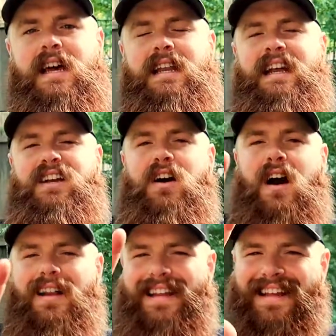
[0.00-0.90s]
An
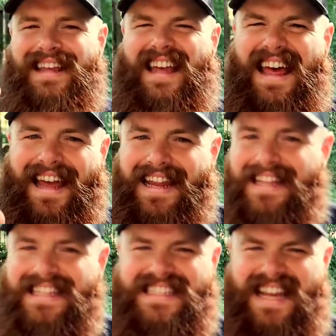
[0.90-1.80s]
iconic
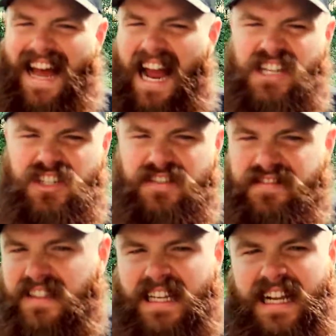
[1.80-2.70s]
80s action
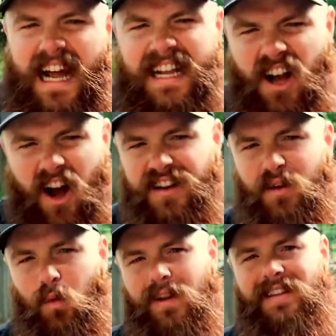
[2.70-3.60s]
flick,
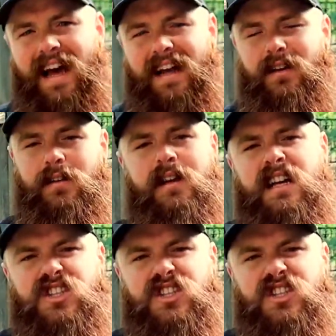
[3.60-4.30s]
iconic one-liner.